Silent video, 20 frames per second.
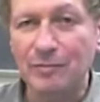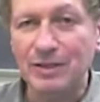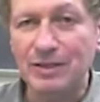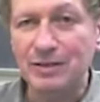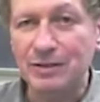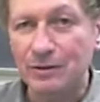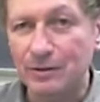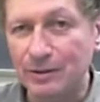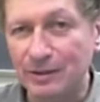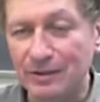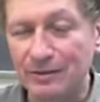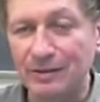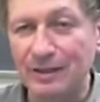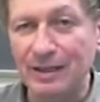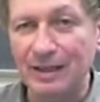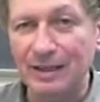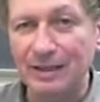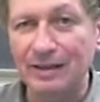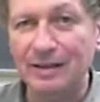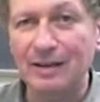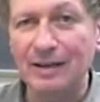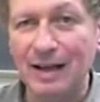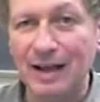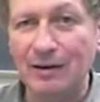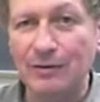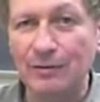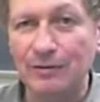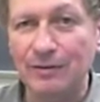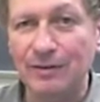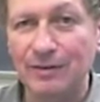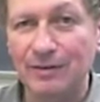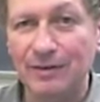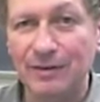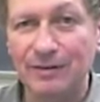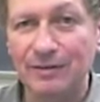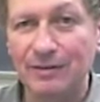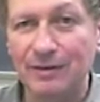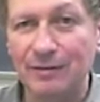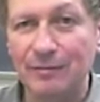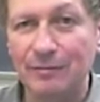material in and out of the
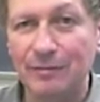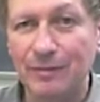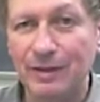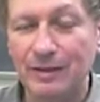system.